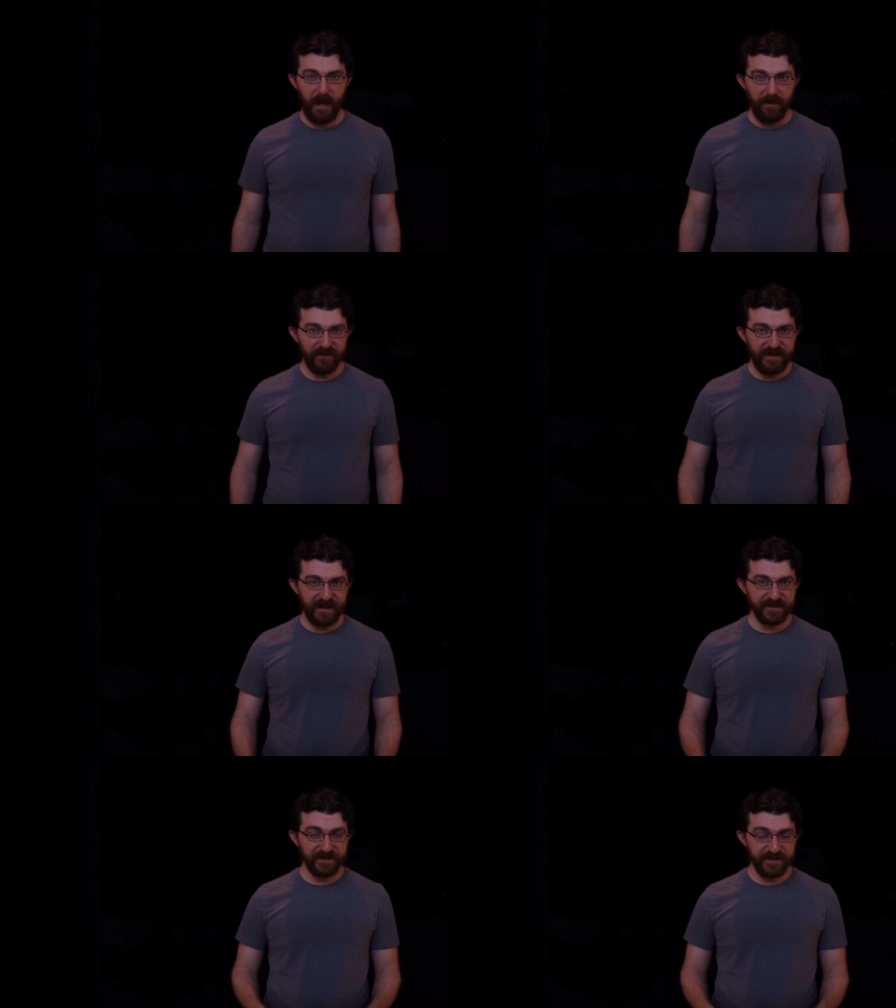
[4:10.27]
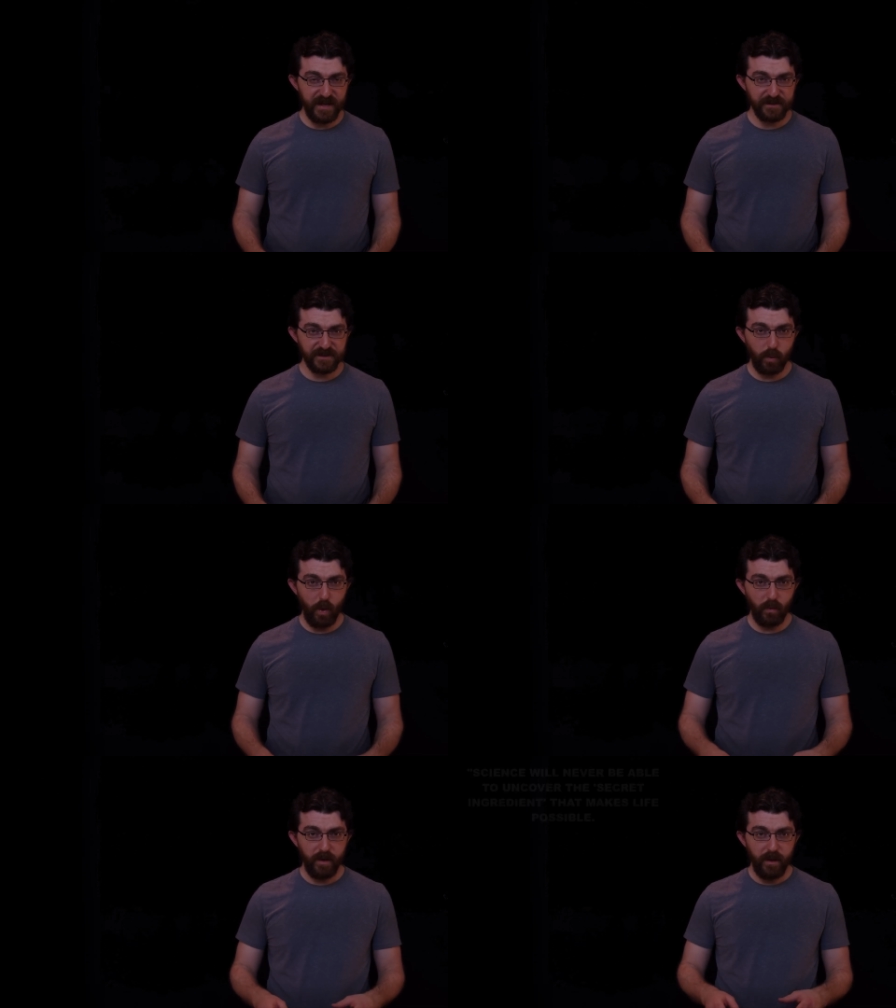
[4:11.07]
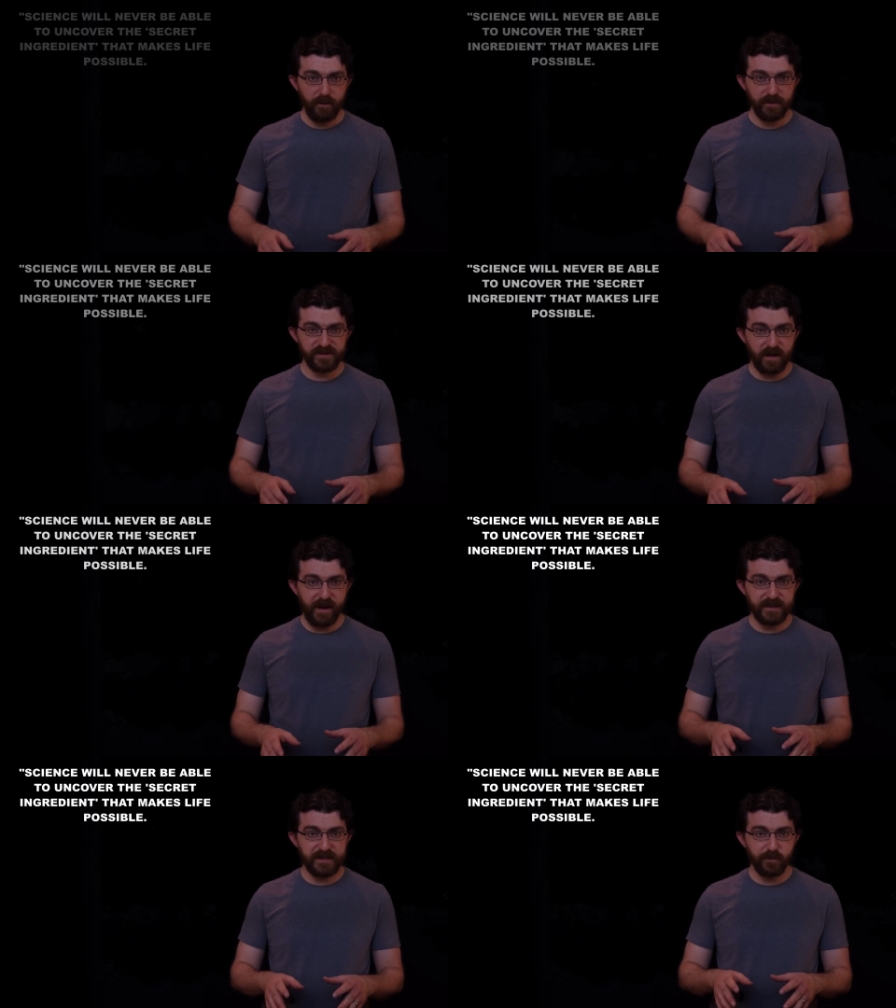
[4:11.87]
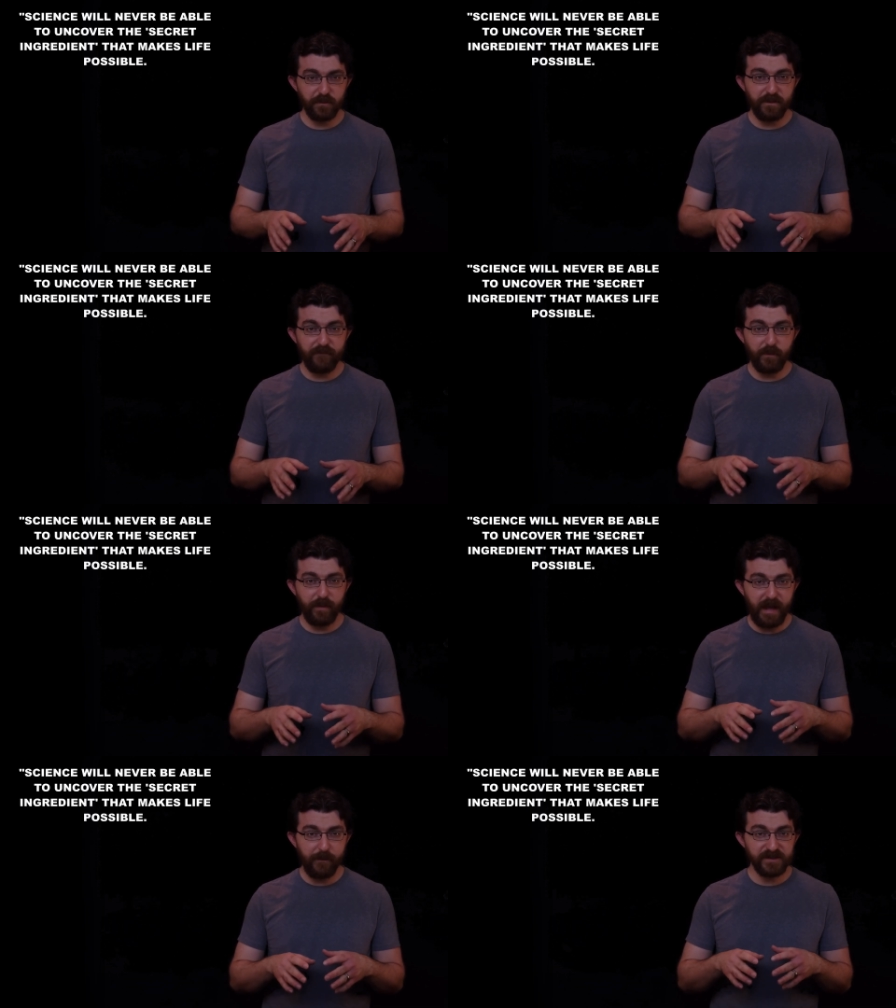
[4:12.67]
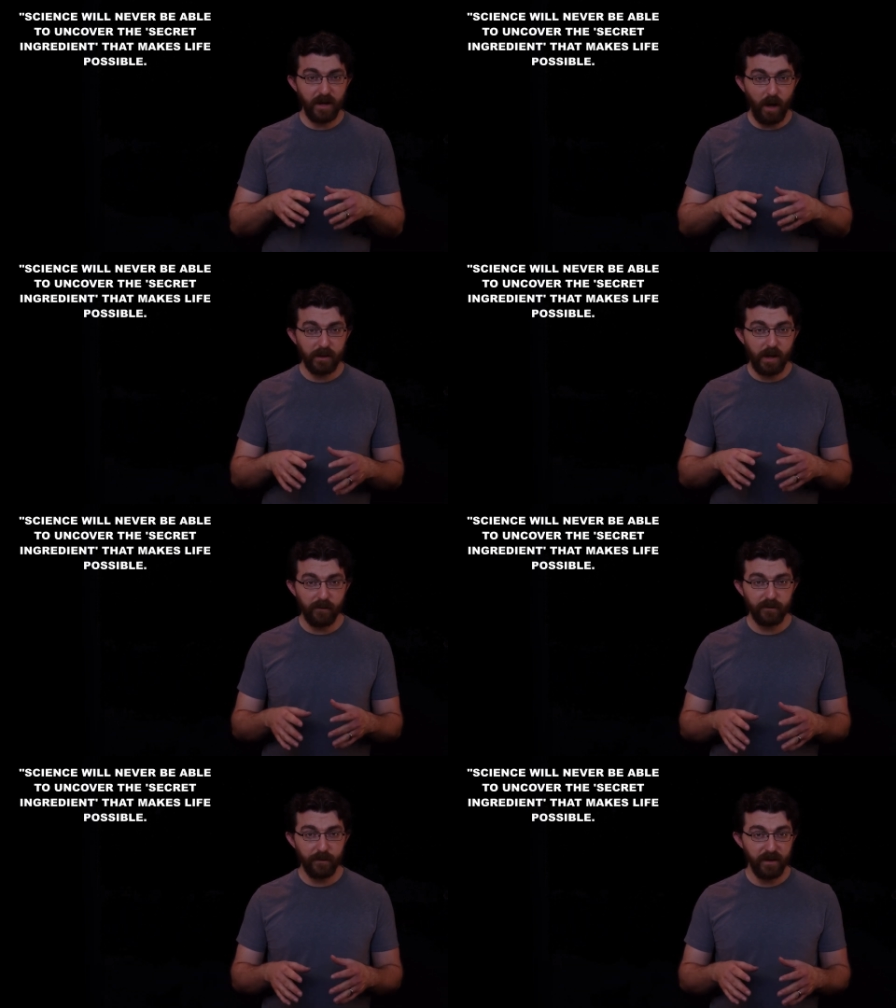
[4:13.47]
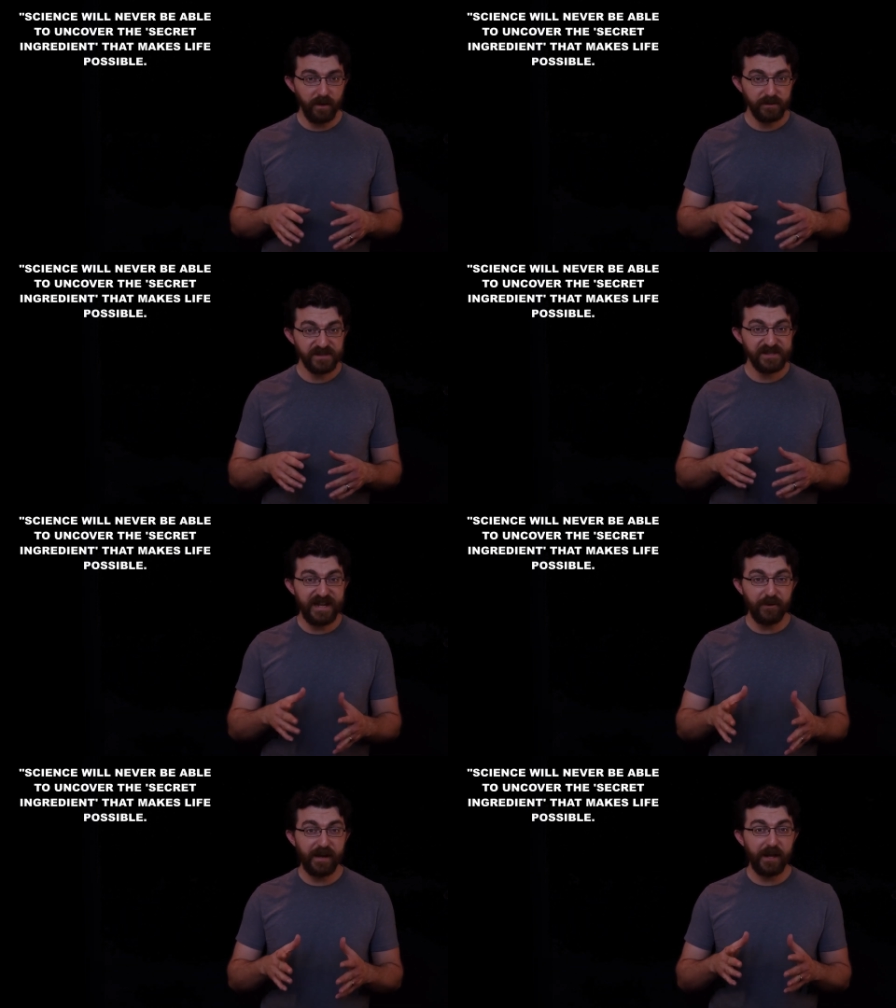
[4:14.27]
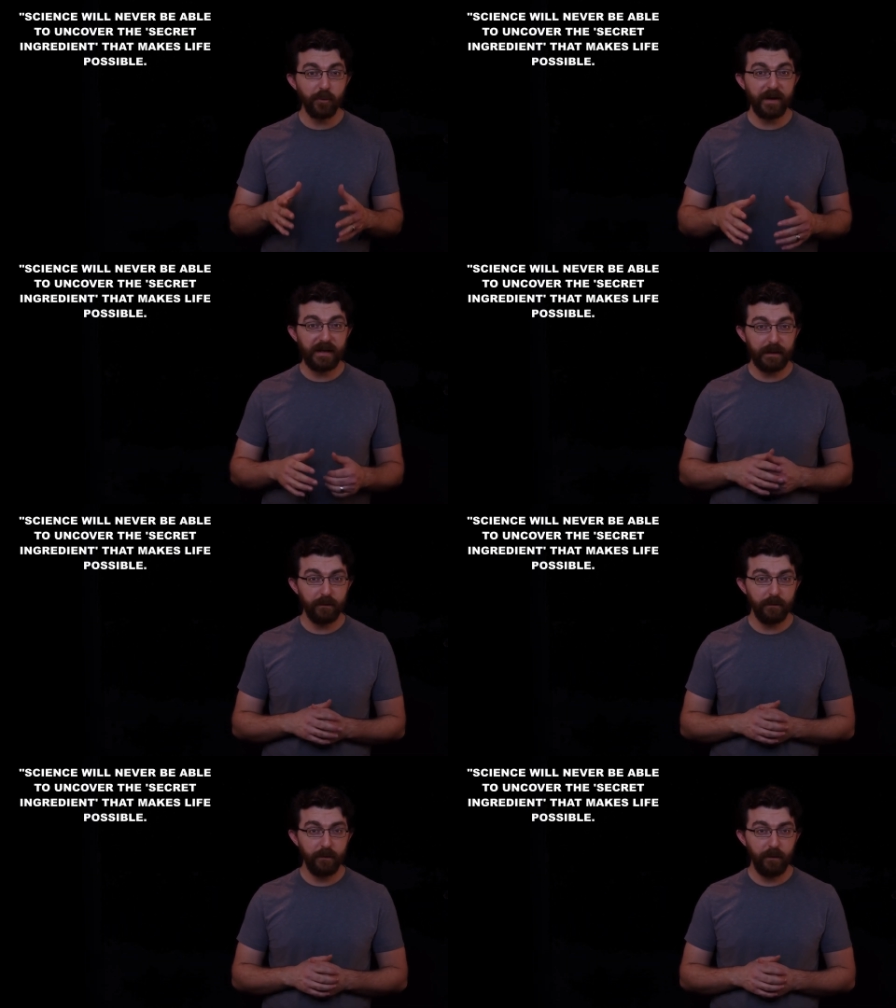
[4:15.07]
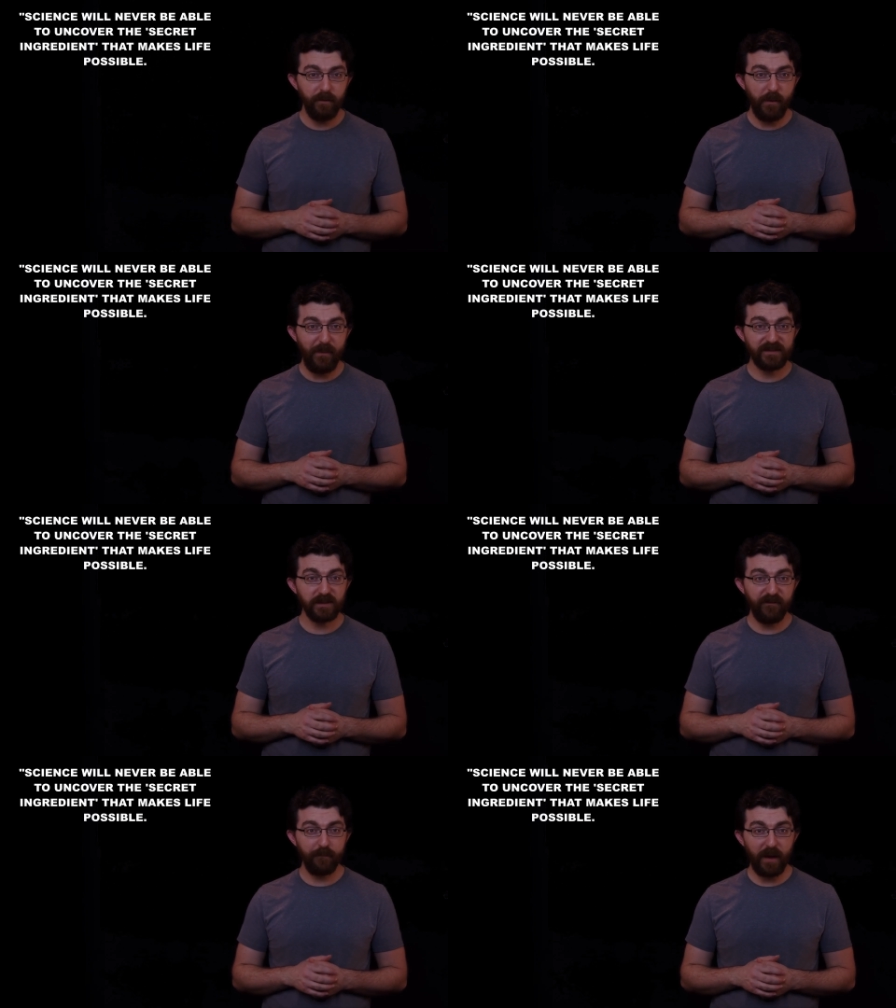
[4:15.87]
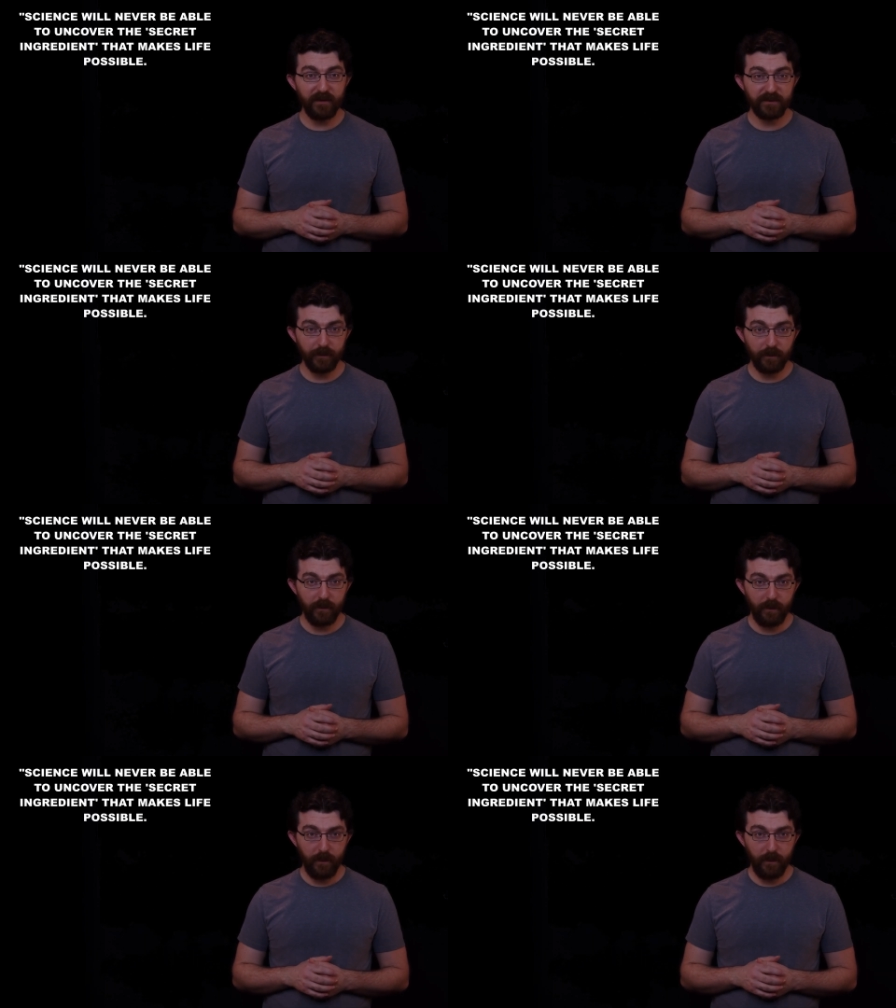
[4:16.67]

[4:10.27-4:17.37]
The text says, quote, science will never be able to uncover the secret ingredient that makes life possible.